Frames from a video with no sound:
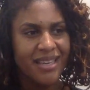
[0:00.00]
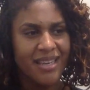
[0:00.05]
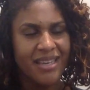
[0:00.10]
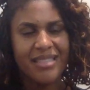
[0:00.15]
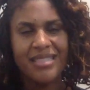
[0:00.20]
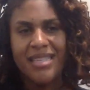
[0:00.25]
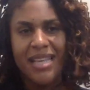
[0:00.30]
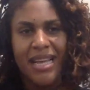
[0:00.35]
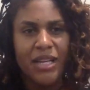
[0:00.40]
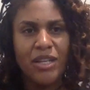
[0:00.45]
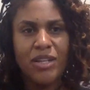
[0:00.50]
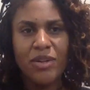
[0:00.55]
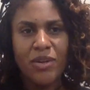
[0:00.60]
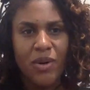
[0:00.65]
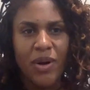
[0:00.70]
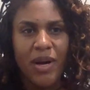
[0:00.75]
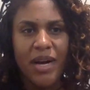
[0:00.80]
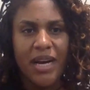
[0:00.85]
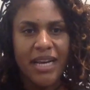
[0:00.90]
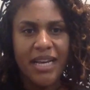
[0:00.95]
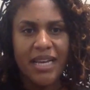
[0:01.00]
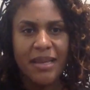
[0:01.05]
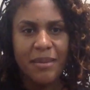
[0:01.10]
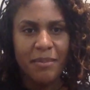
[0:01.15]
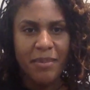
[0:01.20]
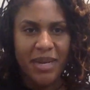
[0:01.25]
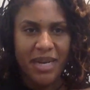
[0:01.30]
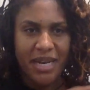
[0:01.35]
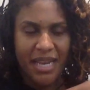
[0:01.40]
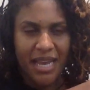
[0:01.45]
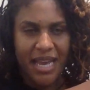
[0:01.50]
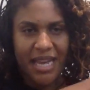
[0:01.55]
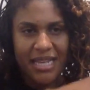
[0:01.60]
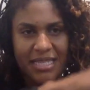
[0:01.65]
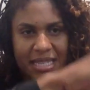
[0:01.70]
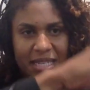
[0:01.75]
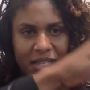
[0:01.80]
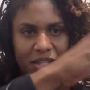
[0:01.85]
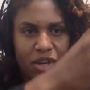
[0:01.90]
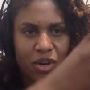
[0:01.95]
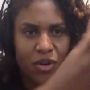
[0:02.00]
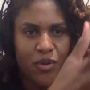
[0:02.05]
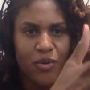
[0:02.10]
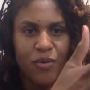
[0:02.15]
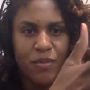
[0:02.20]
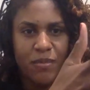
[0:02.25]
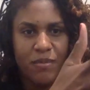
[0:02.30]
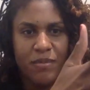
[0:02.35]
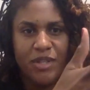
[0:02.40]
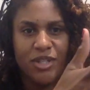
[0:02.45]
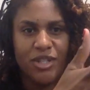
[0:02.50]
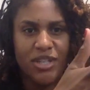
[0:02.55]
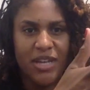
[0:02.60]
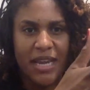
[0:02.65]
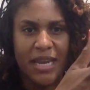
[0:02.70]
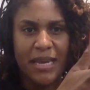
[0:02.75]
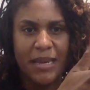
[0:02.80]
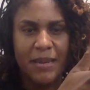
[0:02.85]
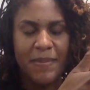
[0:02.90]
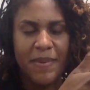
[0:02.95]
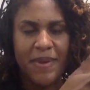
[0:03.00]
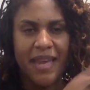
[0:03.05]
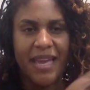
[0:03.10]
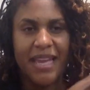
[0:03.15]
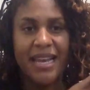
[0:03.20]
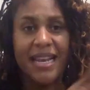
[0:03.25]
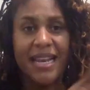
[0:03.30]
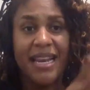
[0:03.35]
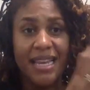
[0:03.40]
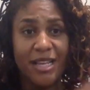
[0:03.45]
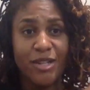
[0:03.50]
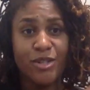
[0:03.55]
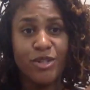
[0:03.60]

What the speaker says: it's like a little hut, but it has a dome shape. And each